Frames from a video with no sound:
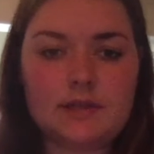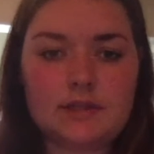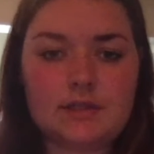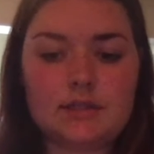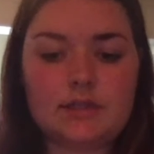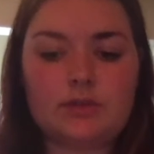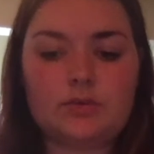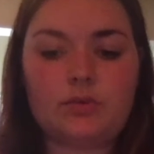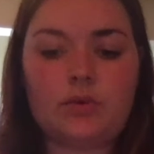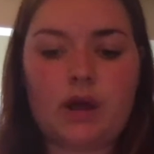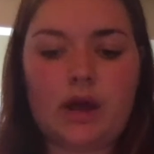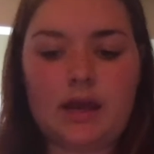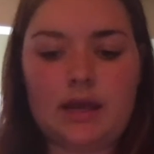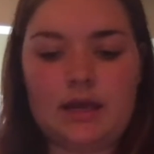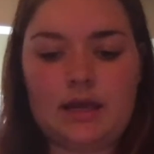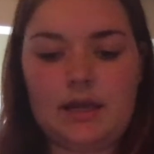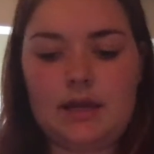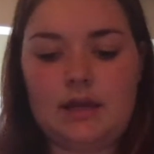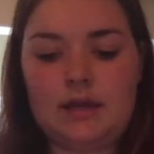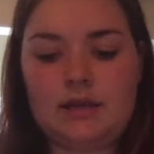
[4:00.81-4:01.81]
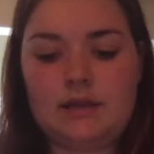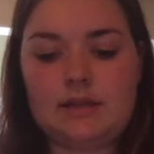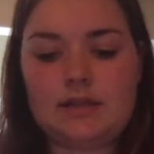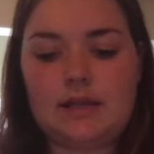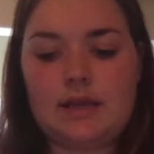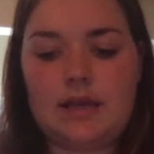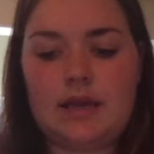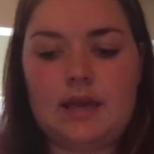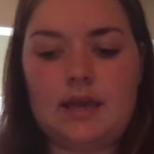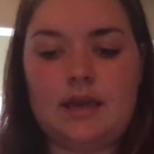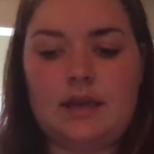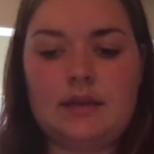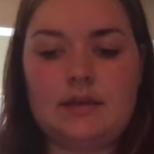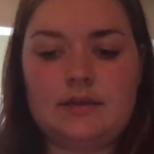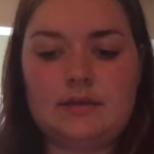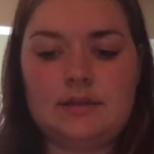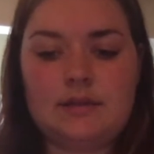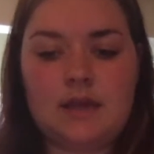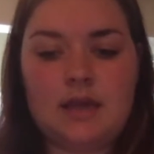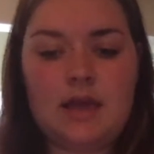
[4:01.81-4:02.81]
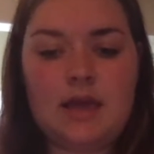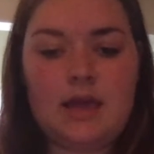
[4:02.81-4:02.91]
This is why it is